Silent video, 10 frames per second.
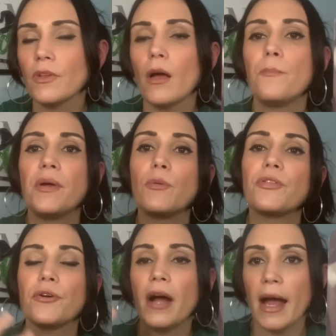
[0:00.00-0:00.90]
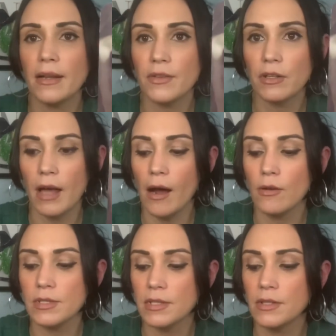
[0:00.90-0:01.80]
a bit with your head in the
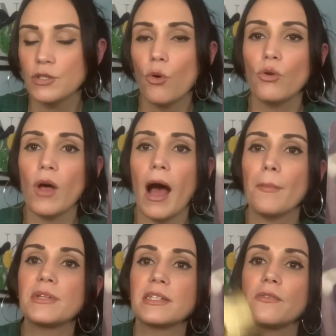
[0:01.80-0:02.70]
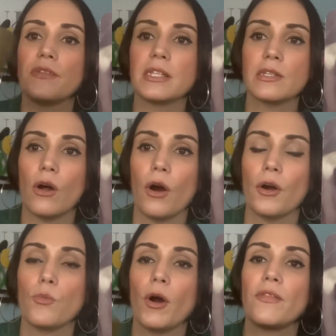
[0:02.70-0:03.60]
clouds. The total opposite of this
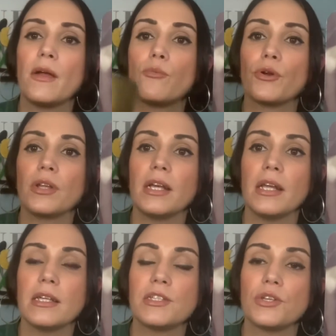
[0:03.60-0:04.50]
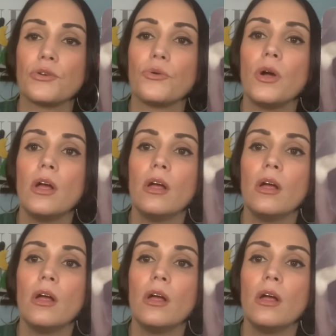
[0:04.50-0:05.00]
card, where they really need to,